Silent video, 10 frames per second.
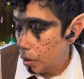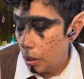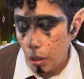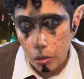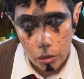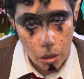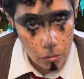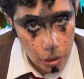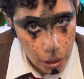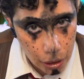shall
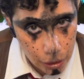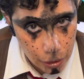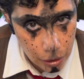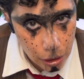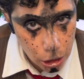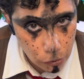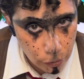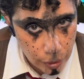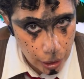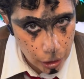we get into this
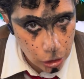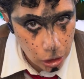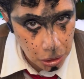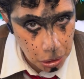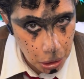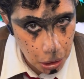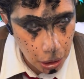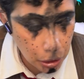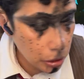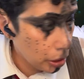VHS
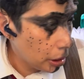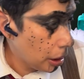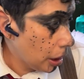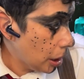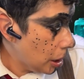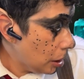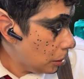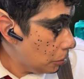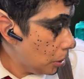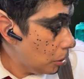collection that I
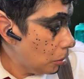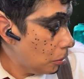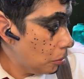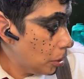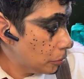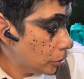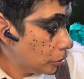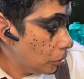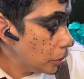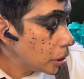have? Oh, I'm
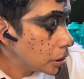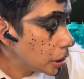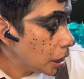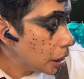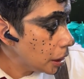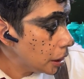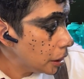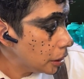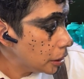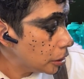so
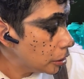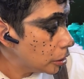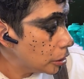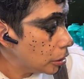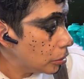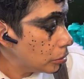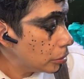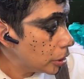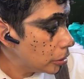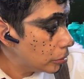excited to show
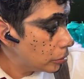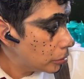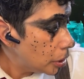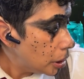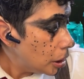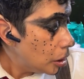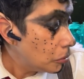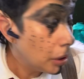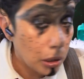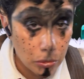you
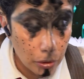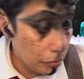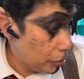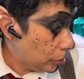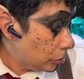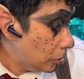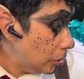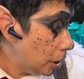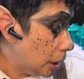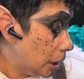Well, if we're
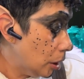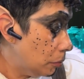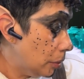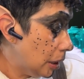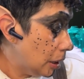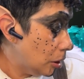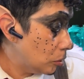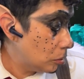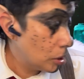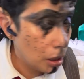talking
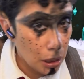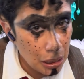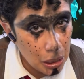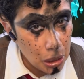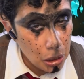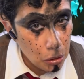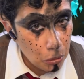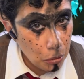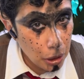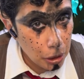about
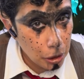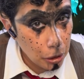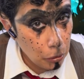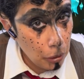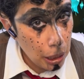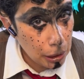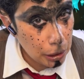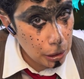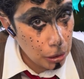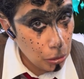one of the great